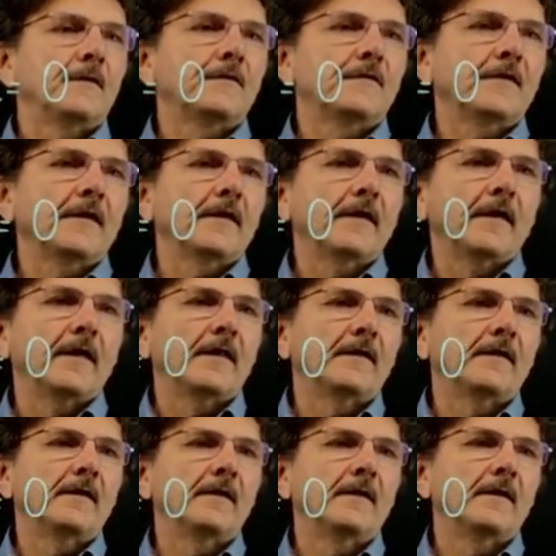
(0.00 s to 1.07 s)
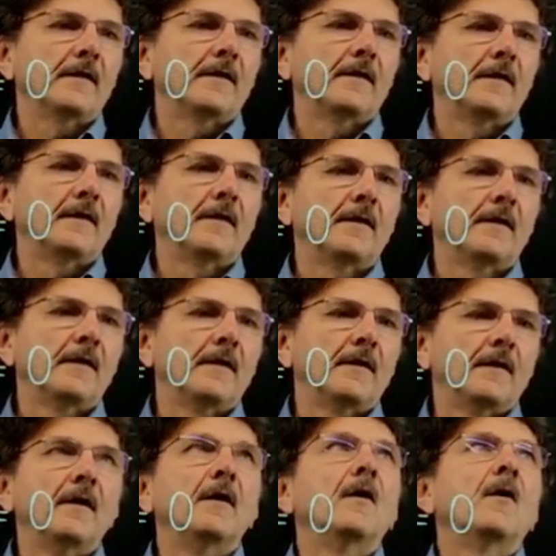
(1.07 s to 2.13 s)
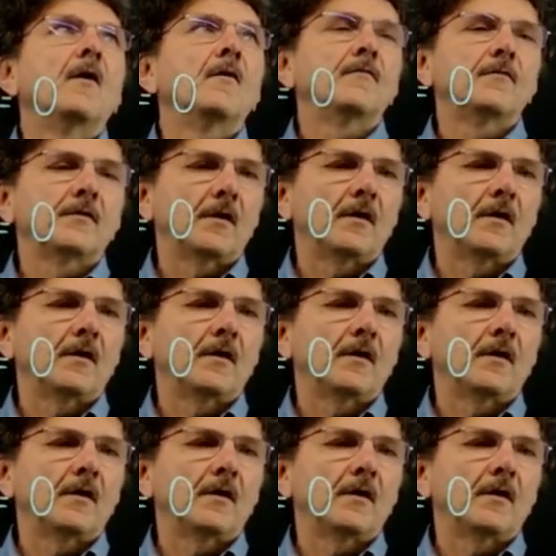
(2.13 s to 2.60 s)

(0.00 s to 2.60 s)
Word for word: jn over